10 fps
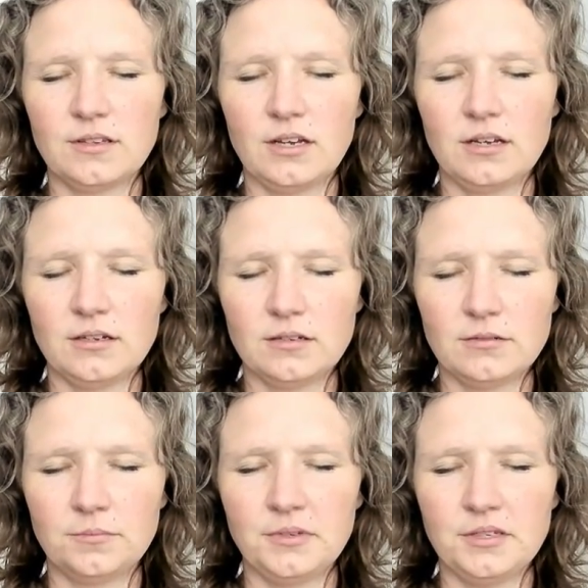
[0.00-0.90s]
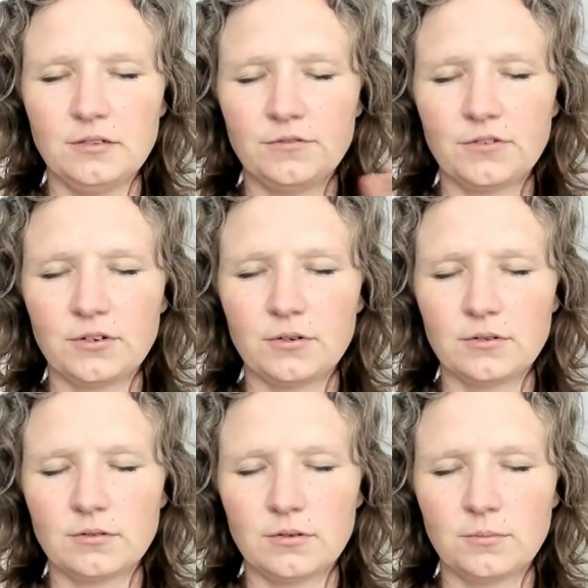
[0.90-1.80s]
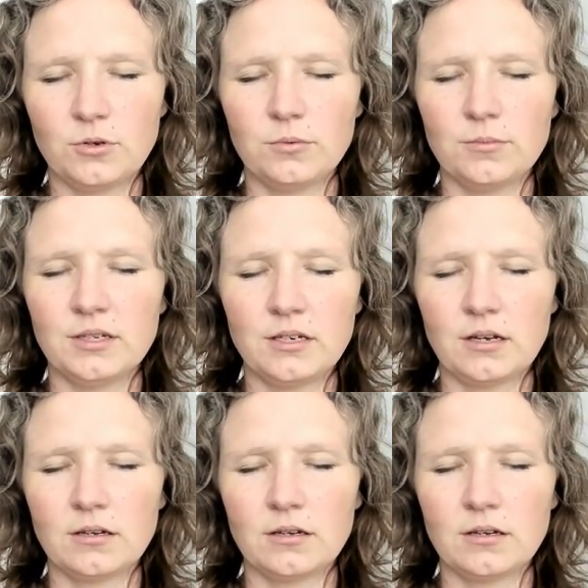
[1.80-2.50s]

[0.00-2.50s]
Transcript: that be for a moment.